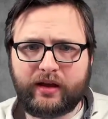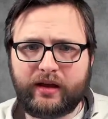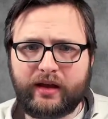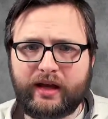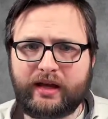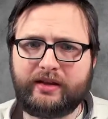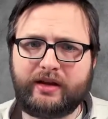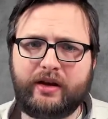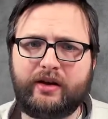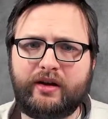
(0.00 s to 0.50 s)

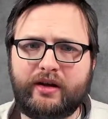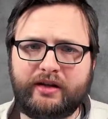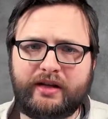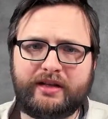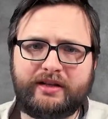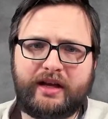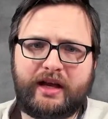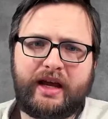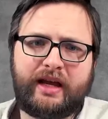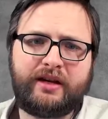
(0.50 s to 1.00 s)
And
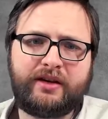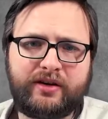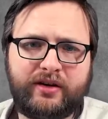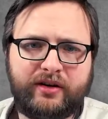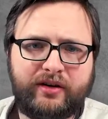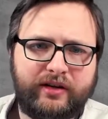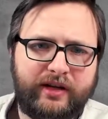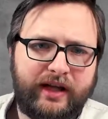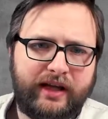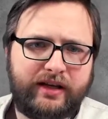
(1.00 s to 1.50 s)
that
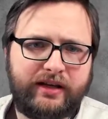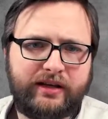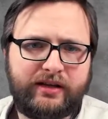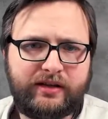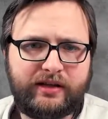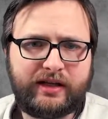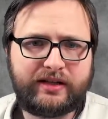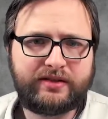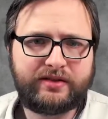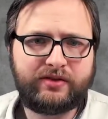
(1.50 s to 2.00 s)
anchor,
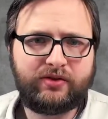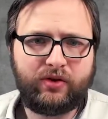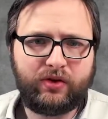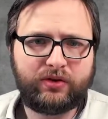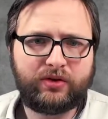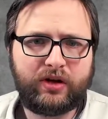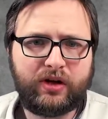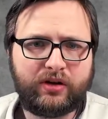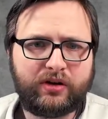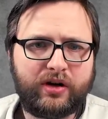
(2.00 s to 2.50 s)
that
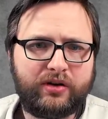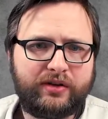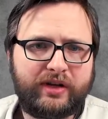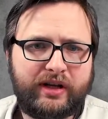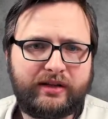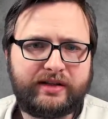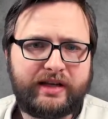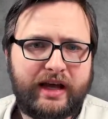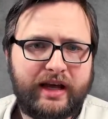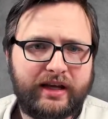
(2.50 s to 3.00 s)
old logo,
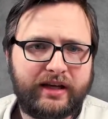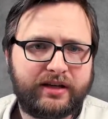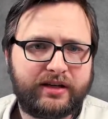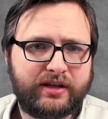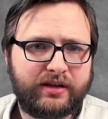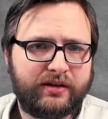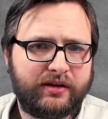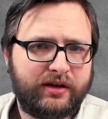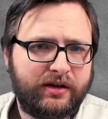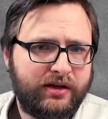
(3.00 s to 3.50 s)
that
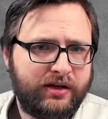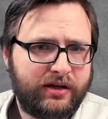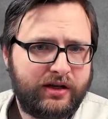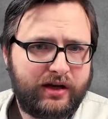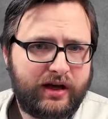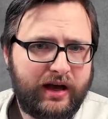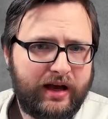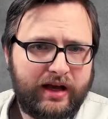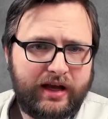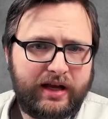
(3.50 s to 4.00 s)
anchor,
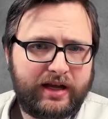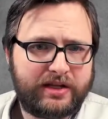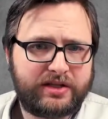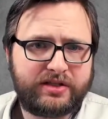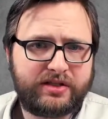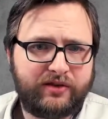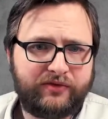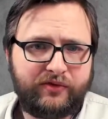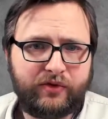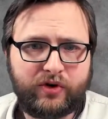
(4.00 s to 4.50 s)
is
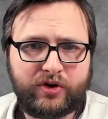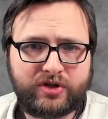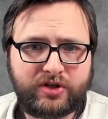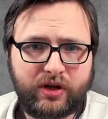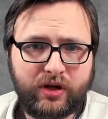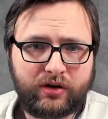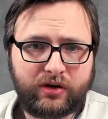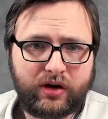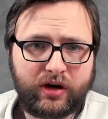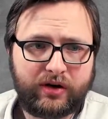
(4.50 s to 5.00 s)
the first
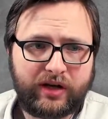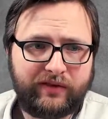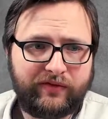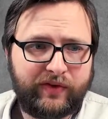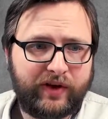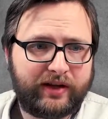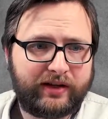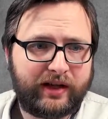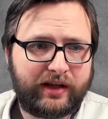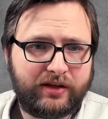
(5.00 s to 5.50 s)
logo
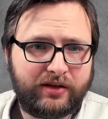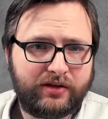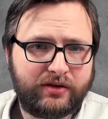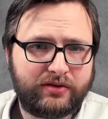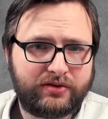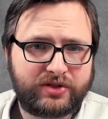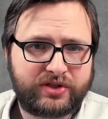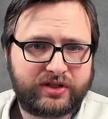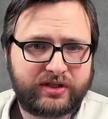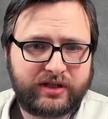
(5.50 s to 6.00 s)
Invicta
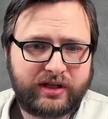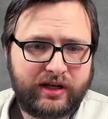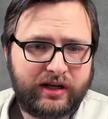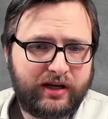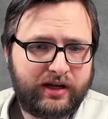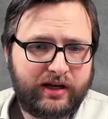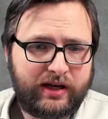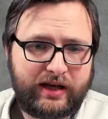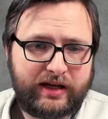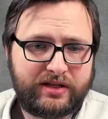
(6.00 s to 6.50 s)
used,
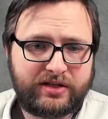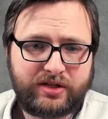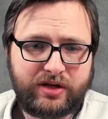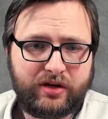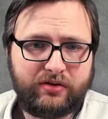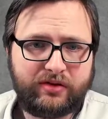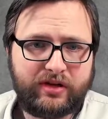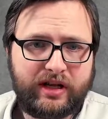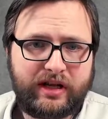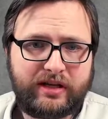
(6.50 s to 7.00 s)
and
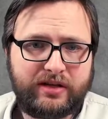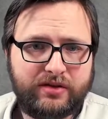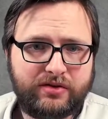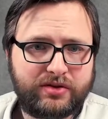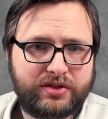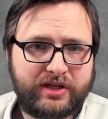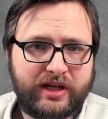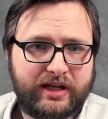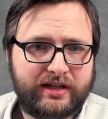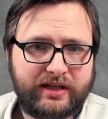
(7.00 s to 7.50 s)
so they
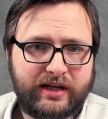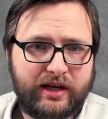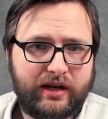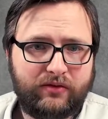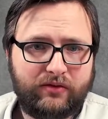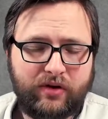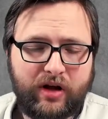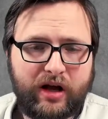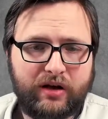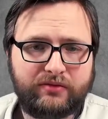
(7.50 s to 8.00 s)
used that
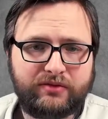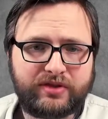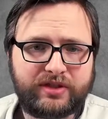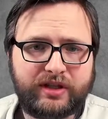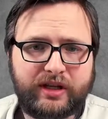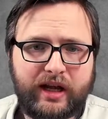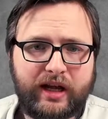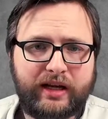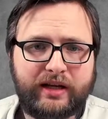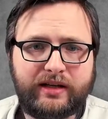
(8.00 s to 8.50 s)
around
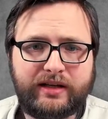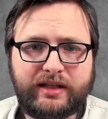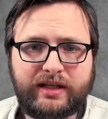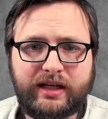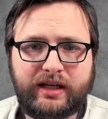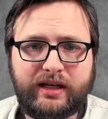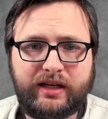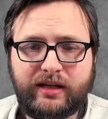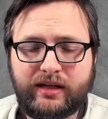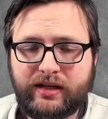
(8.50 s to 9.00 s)

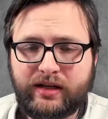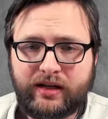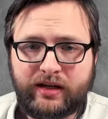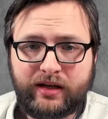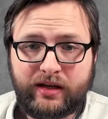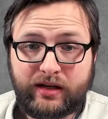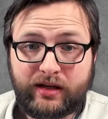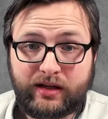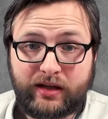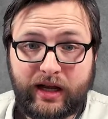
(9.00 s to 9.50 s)

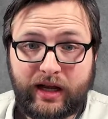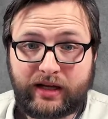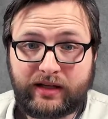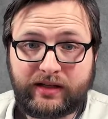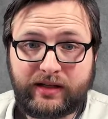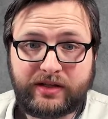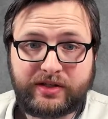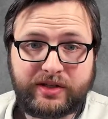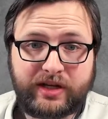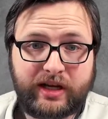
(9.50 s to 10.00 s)

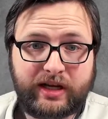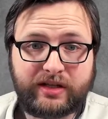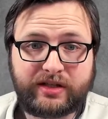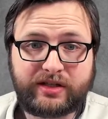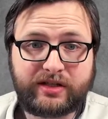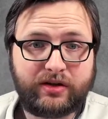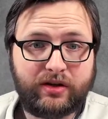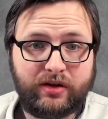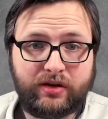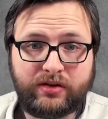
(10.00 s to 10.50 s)

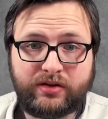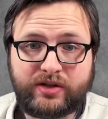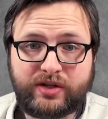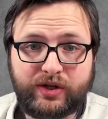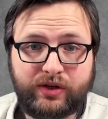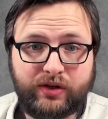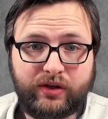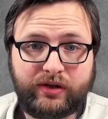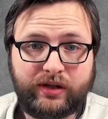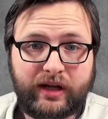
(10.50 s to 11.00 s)
1996
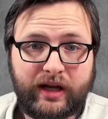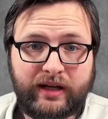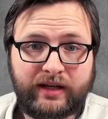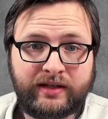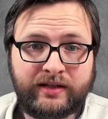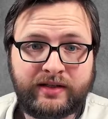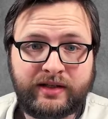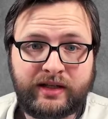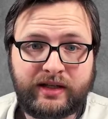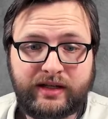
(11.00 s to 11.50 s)
until
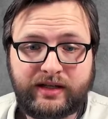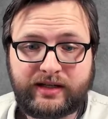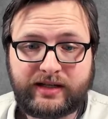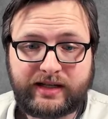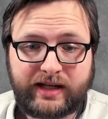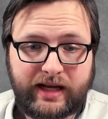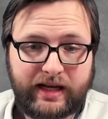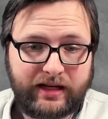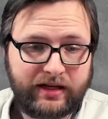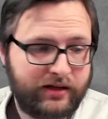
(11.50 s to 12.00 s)

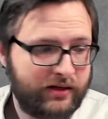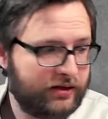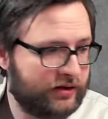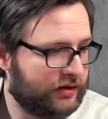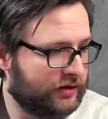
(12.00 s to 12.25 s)
1910,